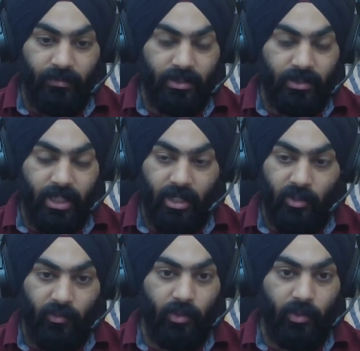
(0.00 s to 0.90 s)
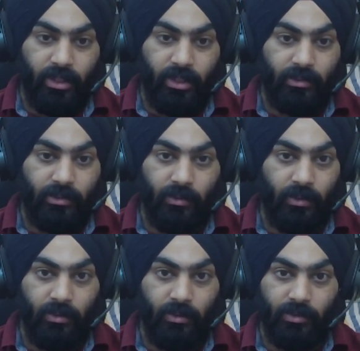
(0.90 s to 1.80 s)
Stack Overflows, and so
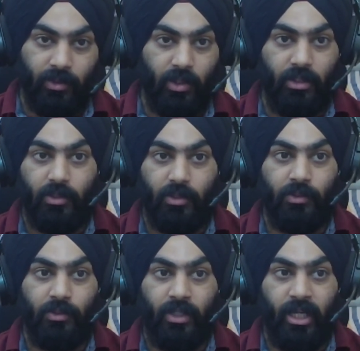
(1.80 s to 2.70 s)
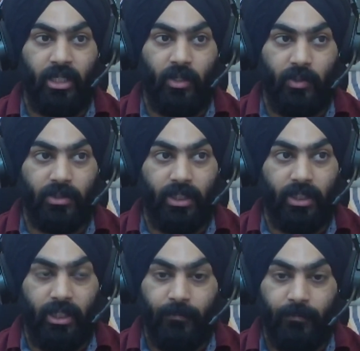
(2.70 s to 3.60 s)
on to get your doubts
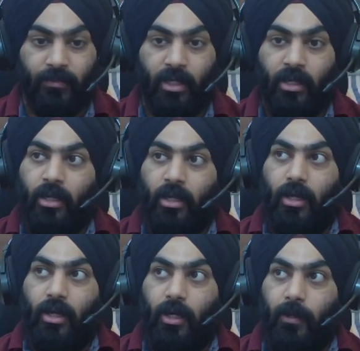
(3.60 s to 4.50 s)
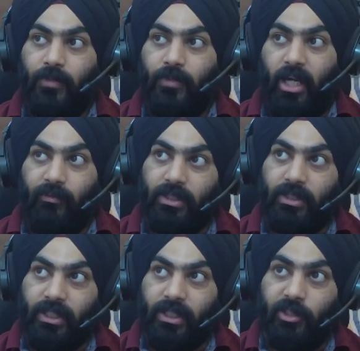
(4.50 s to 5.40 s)
cleared. I would
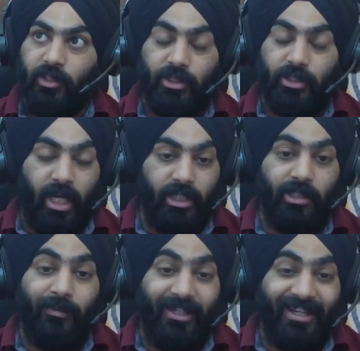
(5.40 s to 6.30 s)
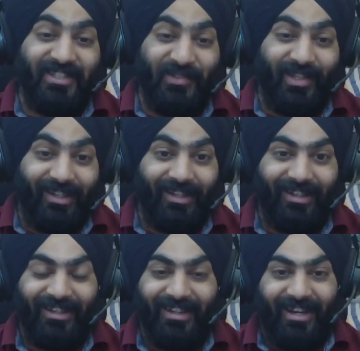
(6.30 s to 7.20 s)
suggest use ChatGPT as well.
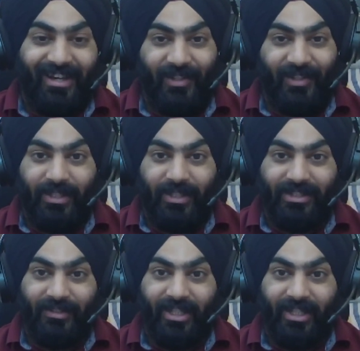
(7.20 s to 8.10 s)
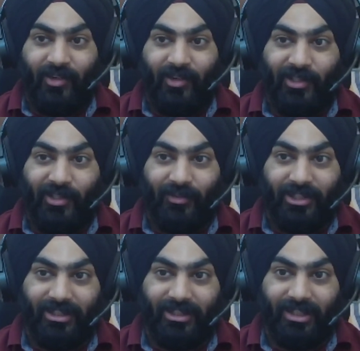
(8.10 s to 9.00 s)
I know it's a very
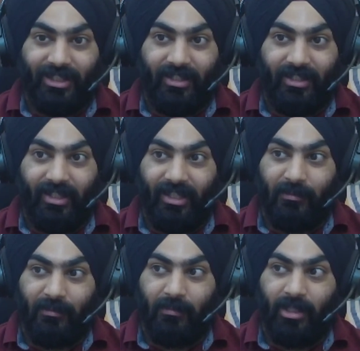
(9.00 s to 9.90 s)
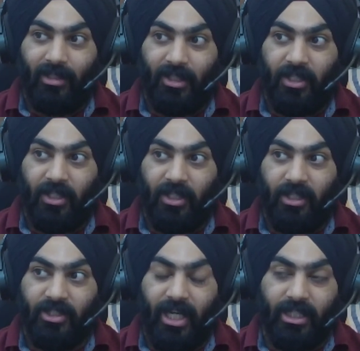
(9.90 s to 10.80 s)
controversial thing, but
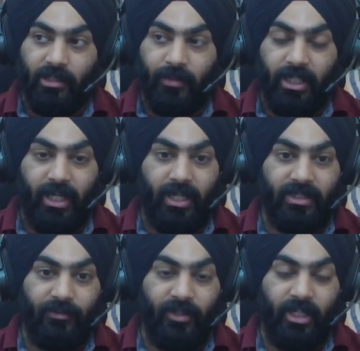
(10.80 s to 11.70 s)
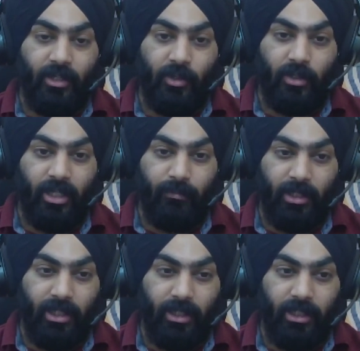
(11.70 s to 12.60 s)
ChatGPT has a very good
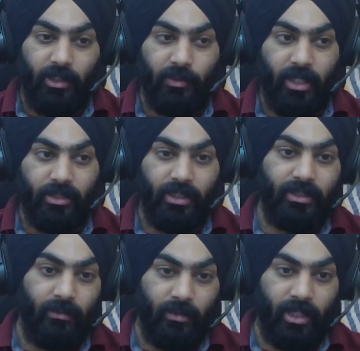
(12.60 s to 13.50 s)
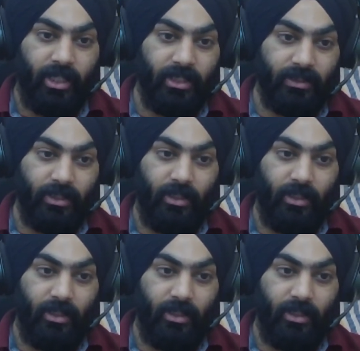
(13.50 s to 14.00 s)
ability to actually summarize